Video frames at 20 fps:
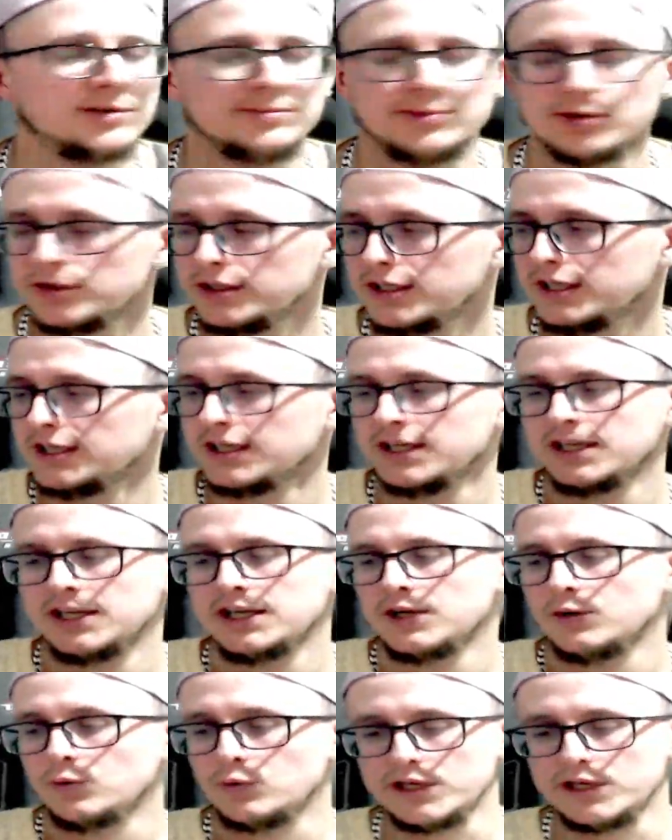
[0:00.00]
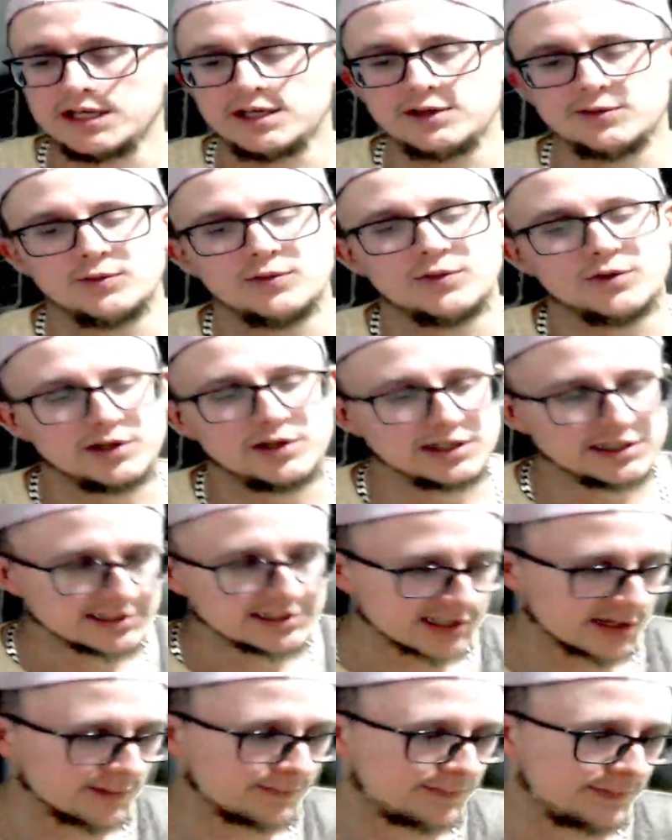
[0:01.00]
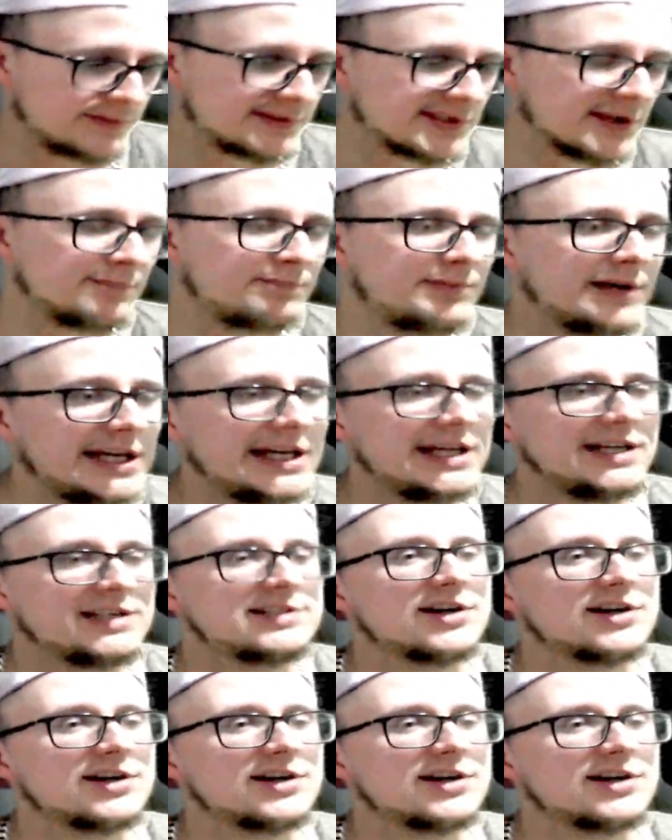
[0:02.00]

But to